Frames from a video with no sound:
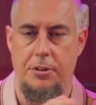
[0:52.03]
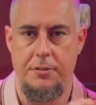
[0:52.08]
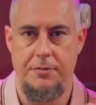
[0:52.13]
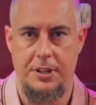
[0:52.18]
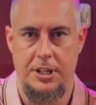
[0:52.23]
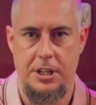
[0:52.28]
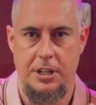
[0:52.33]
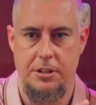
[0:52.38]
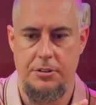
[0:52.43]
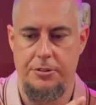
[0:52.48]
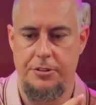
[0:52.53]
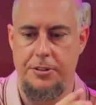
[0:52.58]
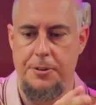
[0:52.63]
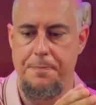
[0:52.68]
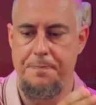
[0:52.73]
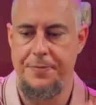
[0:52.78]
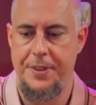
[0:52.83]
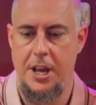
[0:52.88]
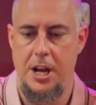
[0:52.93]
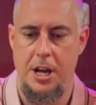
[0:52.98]
videos
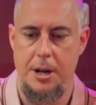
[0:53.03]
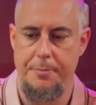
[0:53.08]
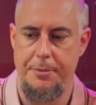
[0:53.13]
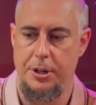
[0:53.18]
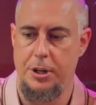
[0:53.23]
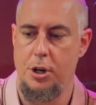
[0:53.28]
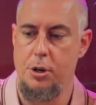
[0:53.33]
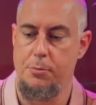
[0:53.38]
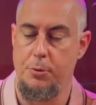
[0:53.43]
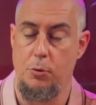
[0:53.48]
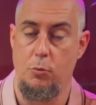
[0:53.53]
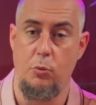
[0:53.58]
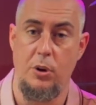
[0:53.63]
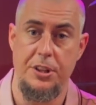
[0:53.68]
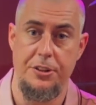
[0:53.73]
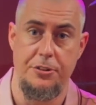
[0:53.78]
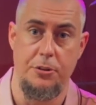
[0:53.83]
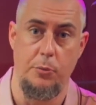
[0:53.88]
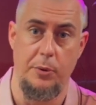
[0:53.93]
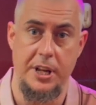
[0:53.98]
that open
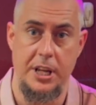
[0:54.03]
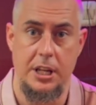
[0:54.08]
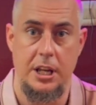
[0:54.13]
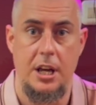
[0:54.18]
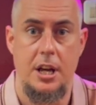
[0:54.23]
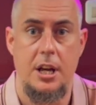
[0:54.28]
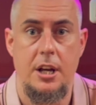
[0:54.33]
once a week